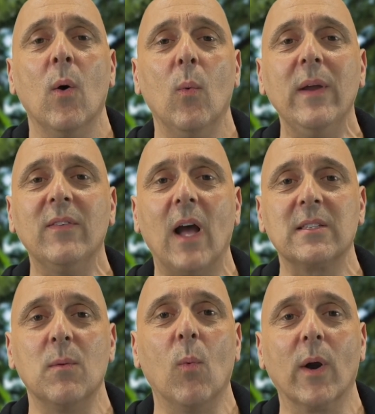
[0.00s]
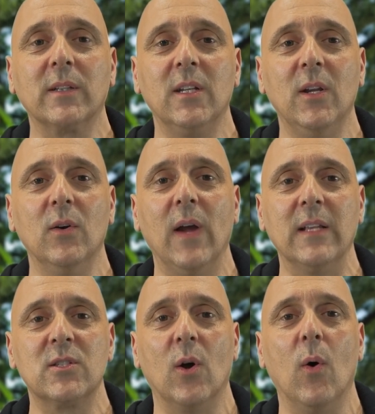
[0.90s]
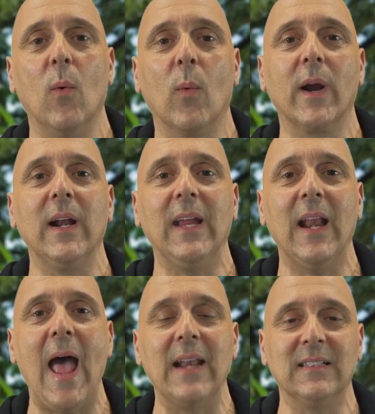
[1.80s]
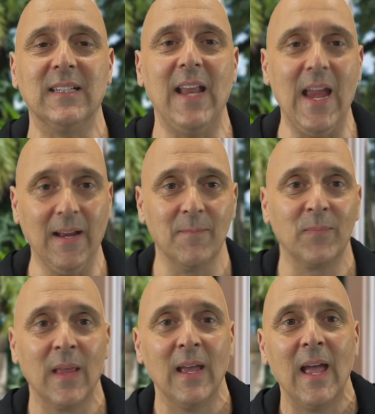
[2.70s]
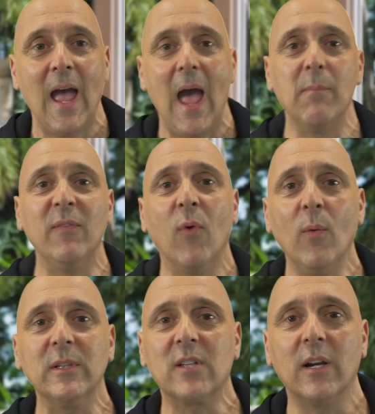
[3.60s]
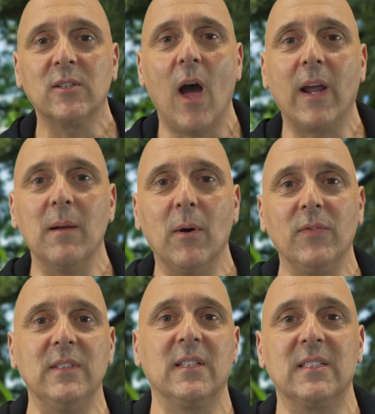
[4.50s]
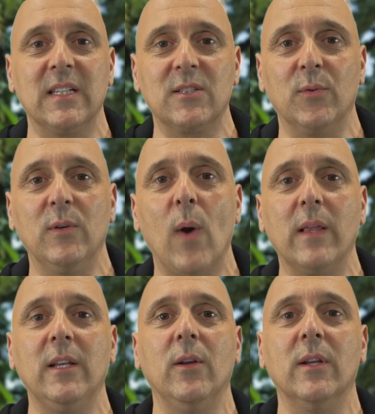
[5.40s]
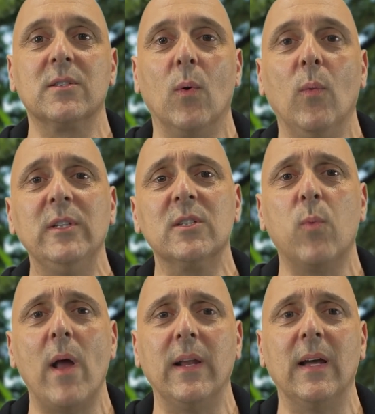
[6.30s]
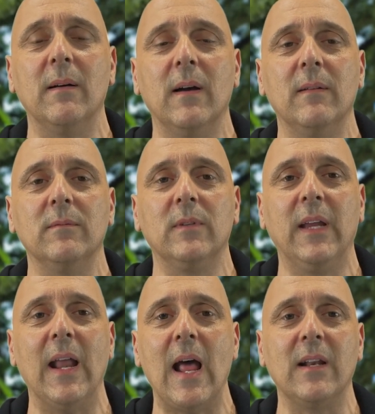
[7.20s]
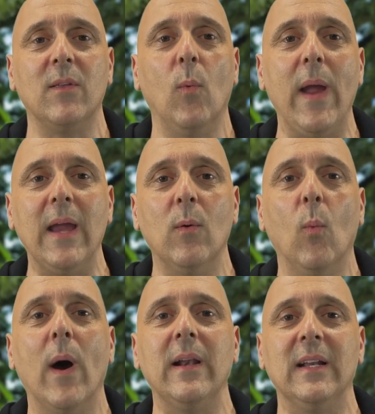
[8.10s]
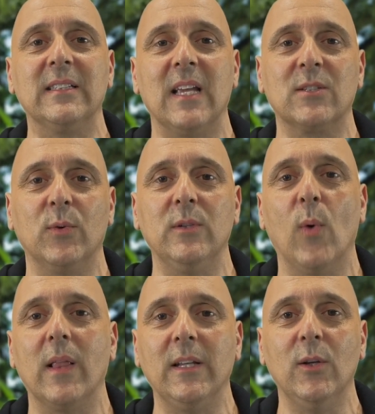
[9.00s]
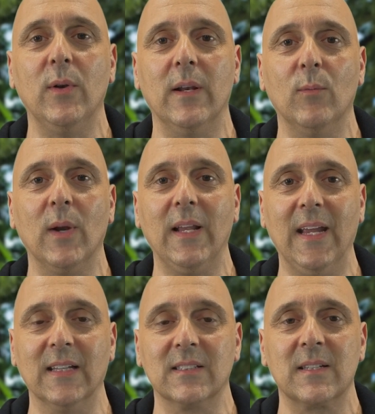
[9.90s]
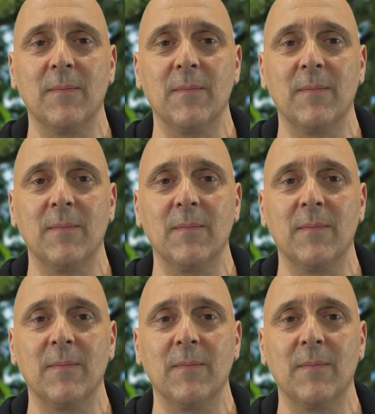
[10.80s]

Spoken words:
We've got some work to do, and so we're going to get at it today. And before we start talking about these accessory dwelling units, we just want to get out of the way what an accessory dwelling unit really is.